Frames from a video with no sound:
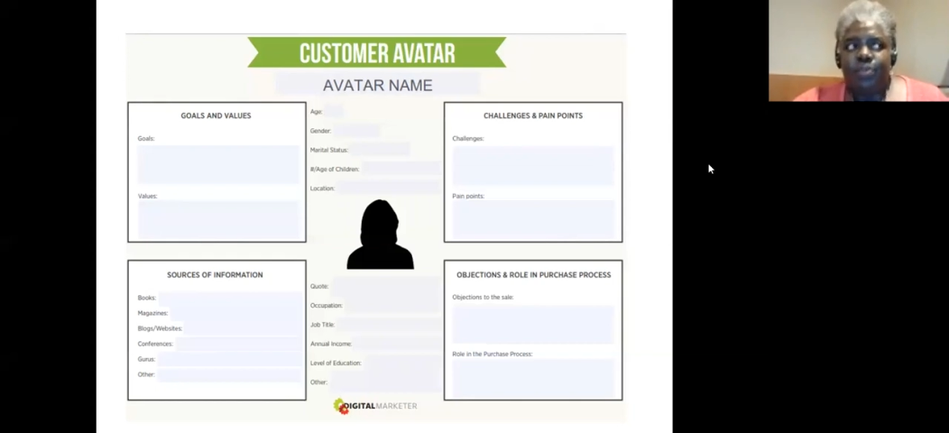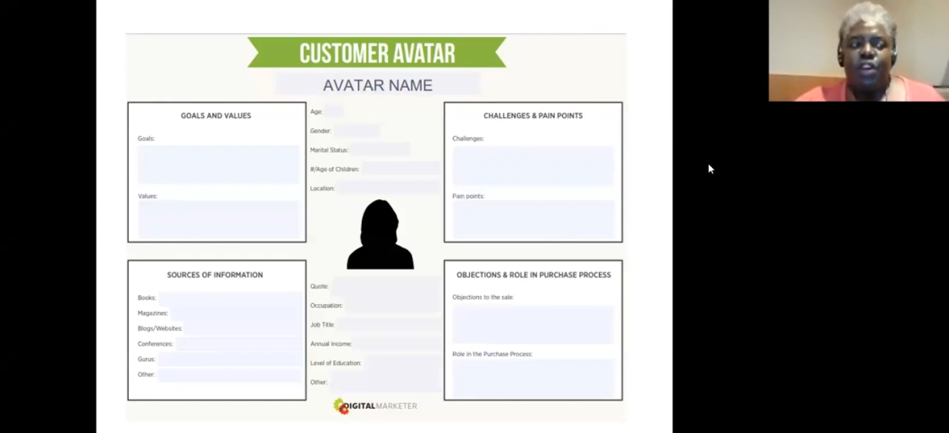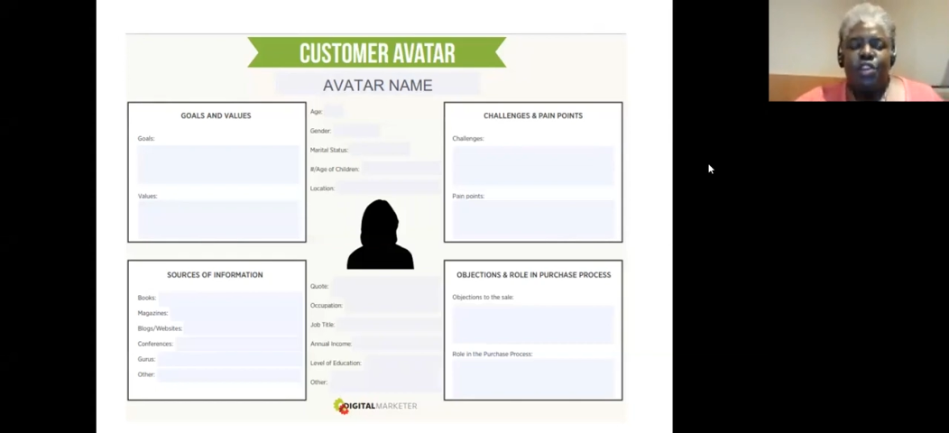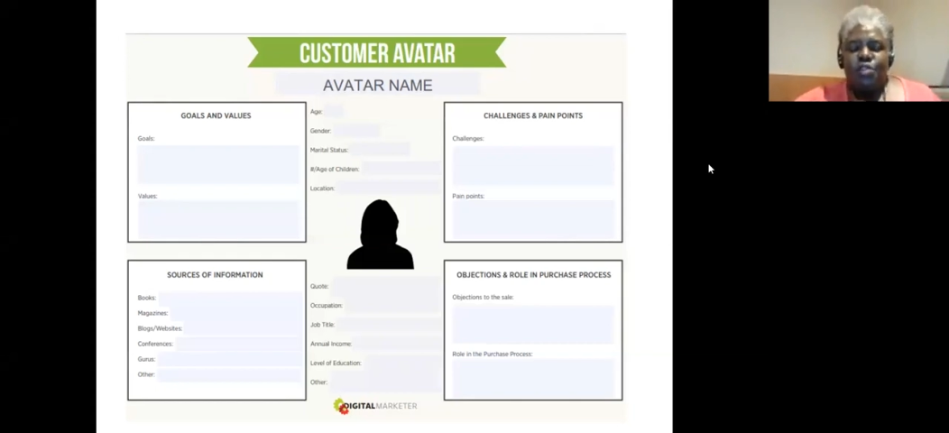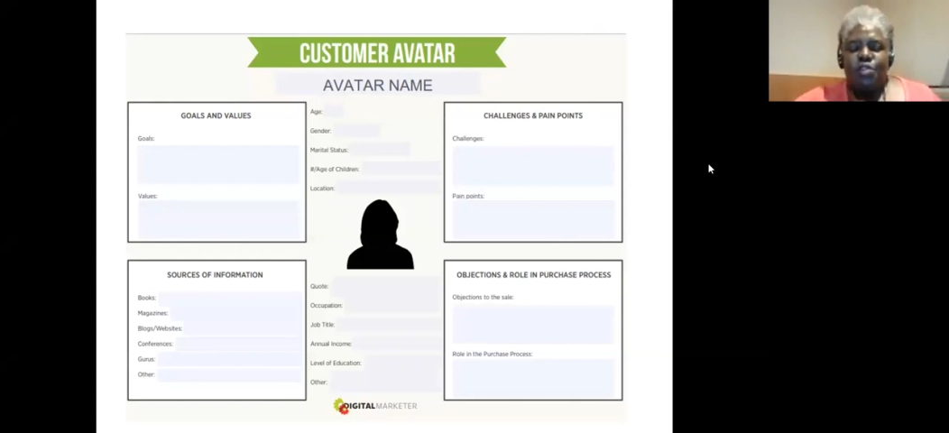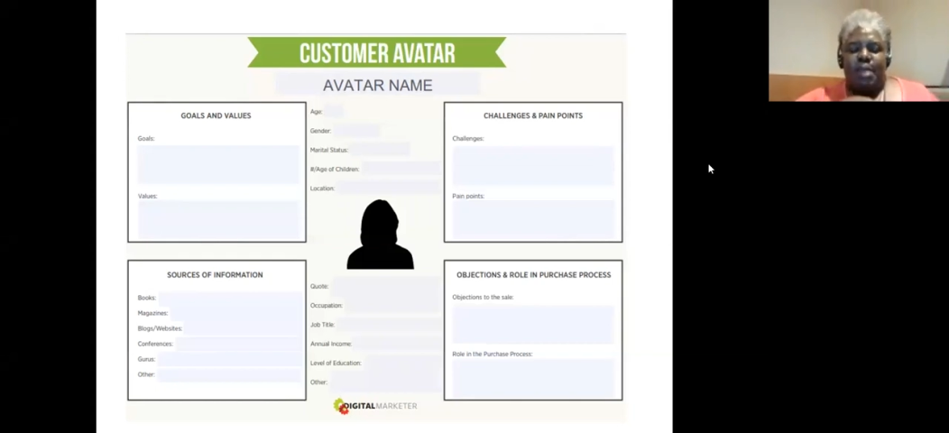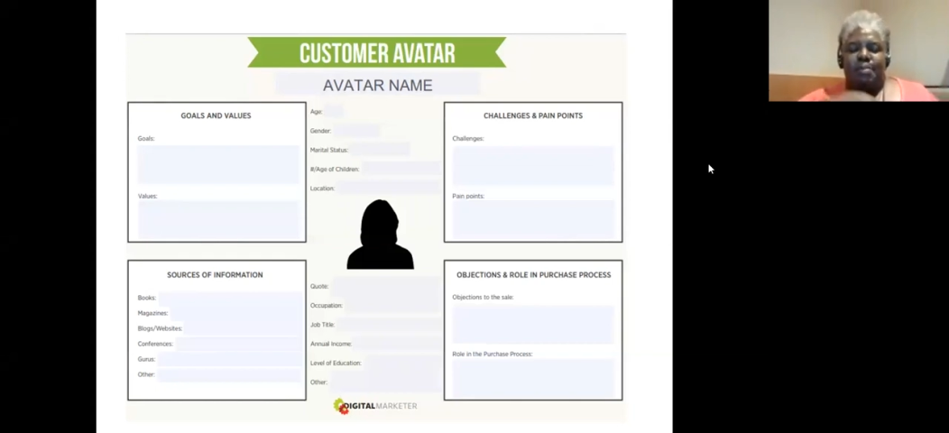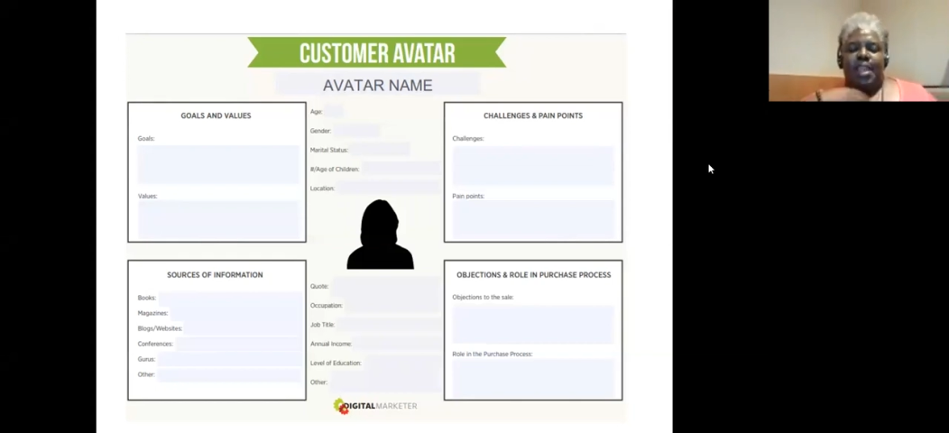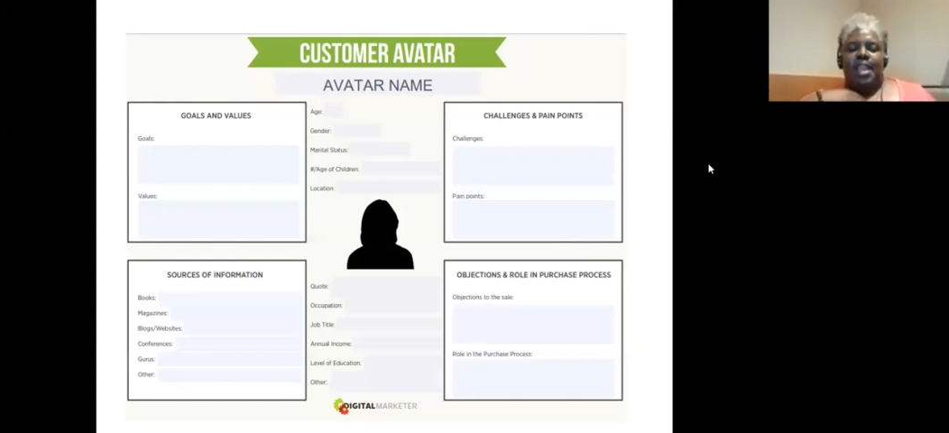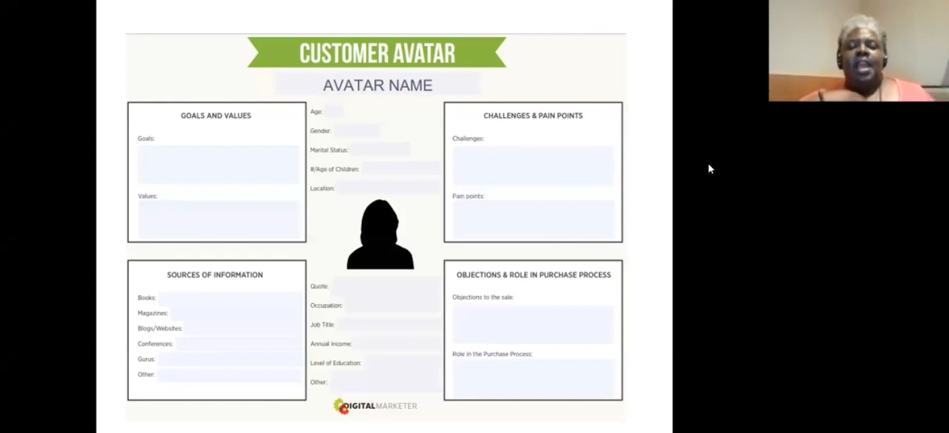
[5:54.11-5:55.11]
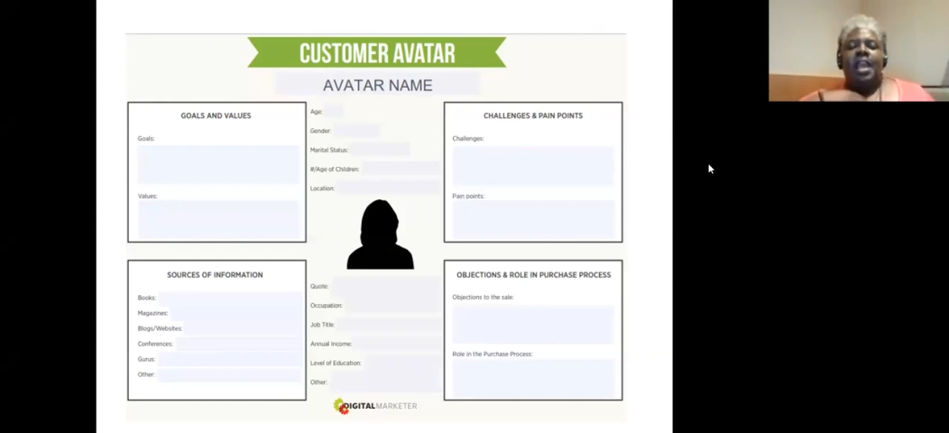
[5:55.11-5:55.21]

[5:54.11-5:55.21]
though you may be